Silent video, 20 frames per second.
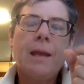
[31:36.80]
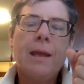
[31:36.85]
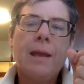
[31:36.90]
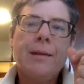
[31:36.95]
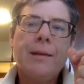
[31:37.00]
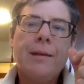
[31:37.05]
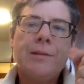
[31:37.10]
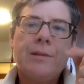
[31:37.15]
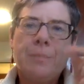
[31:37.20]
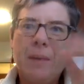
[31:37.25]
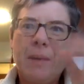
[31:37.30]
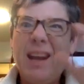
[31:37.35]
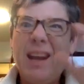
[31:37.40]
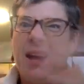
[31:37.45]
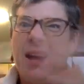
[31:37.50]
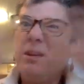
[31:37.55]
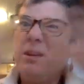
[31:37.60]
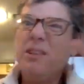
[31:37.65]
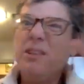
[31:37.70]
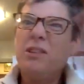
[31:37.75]
It's being
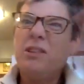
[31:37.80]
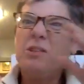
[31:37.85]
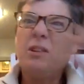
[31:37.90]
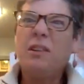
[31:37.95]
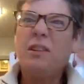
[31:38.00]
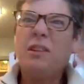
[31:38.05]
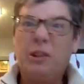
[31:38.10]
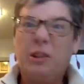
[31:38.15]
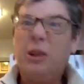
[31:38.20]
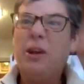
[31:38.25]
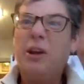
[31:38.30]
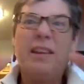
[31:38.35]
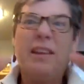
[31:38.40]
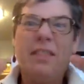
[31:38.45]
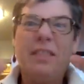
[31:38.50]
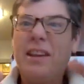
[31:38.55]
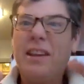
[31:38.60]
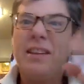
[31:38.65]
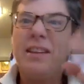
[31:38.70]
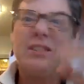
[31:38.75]
able to sort of look at
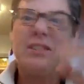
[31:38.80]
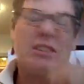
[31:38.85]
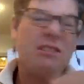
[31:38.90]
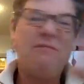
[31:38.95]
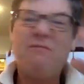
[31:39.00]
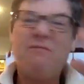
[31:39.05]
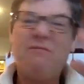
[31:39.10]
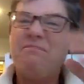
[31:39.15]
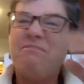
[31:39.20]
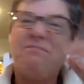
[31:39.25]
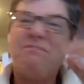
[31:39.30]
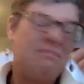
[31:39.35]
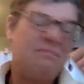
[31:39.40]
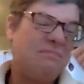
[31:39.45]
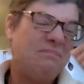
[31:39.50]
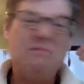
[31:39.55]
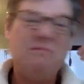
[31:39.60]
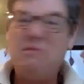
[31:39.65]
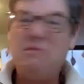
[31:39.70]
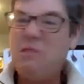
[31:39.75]
things and
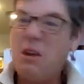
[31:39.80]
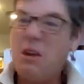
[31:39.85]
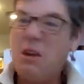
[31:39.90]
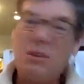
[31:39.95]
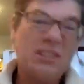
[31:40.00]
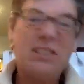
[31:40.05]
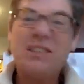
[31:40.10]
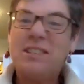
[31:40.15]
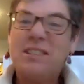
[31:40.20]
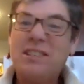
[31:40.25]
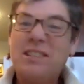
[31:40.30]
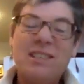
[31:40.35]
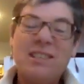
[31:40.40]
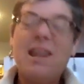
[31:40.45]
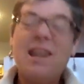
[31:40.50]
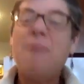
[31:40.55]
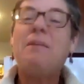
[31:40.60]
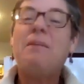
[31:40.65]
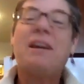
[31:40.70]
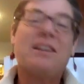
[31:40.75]
notice the
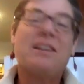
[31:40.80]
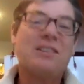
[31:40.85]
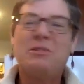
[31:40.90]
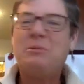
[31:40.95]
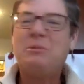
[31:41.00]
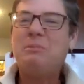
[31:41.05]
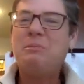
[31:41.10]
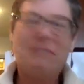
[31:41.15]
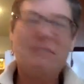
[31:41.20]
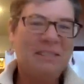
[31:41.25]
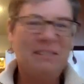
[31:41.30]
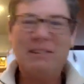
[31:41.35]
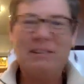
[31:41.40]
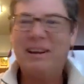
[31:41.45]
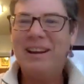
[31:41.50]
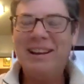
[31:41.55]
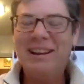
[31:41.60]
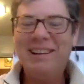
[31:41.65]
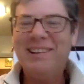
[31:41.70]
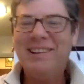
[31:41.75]
systemics,
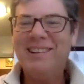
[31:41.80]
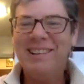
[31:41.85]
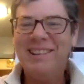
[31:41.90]
right?